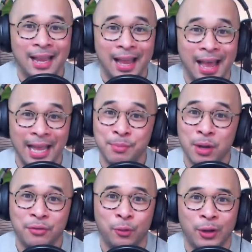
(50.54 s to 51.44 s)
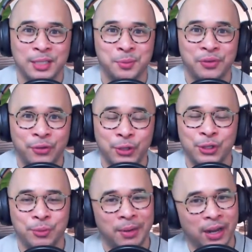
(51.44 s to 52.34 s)
Adam Enfroy has been
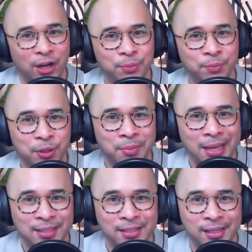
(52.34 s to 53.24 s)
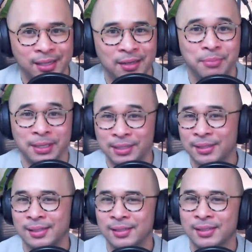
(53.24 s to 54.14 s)
featured by Entrepreneur Magazine, Business
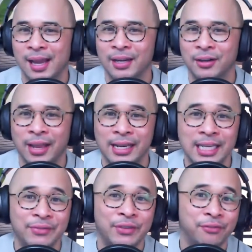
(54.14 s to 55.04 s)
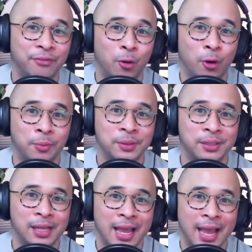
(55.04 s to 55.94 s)
Insider, and even Forbes,
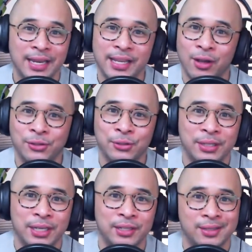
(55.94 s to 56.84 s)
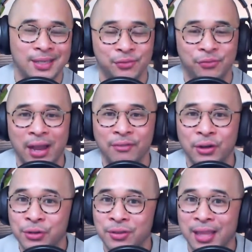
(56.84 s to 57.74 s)
and he also teaches his five
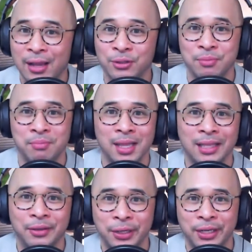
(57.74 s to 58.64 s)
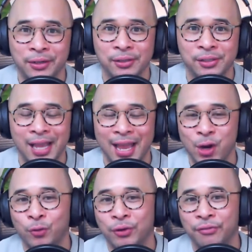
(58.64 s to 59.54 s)
hundred thousand monthly readers and
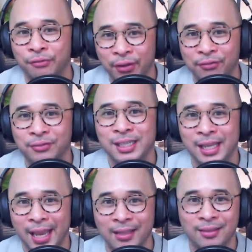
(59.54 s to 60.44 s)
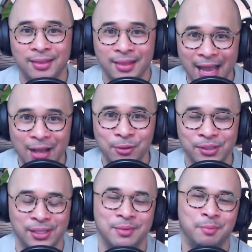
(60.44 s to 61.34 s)
over fifty-eight
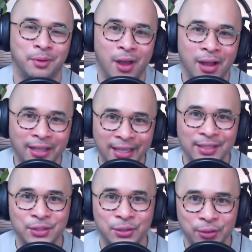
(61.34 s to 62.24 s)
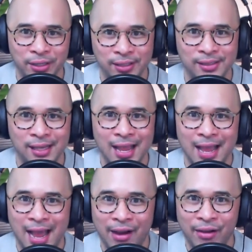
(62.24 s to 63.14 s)
thousand blogging students
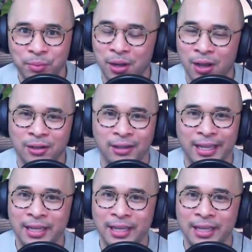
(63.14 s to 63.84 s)
how to blog like a